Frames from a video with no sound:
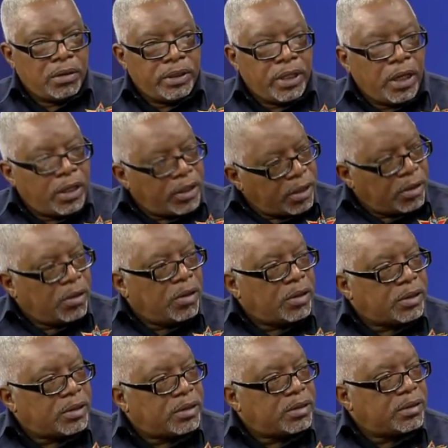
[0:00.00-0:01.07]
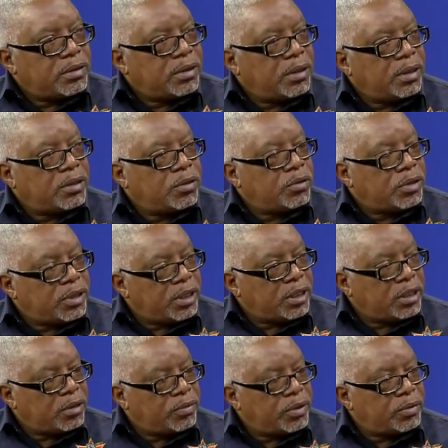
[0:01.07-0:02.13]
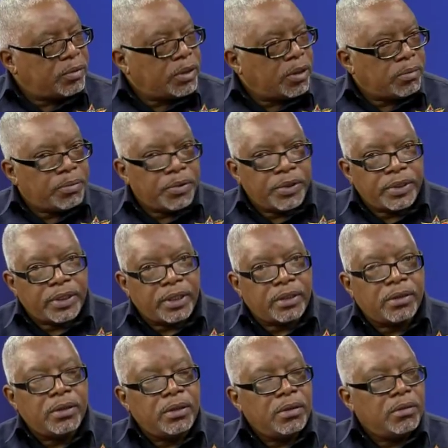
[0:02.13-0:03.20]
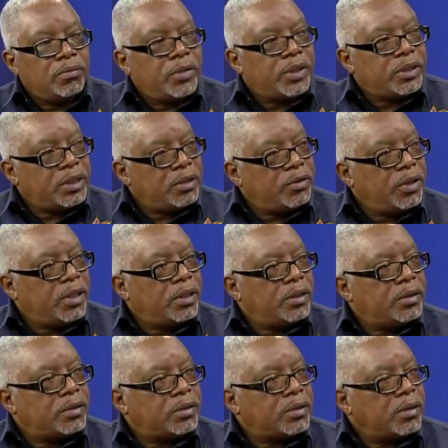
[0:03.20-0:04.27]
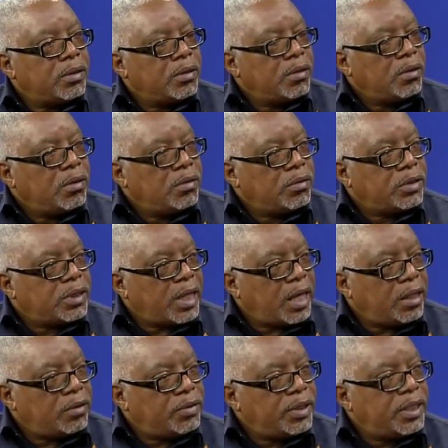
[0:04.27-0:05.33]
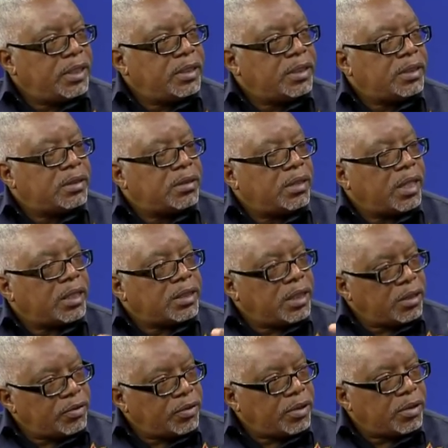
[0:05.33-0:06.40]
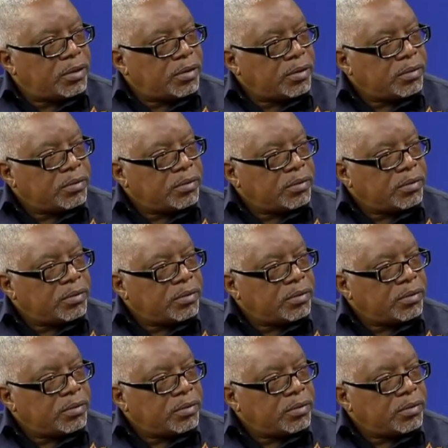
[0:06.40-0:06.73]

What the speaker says: There are other costs associated with operating, materials, salaries, etc.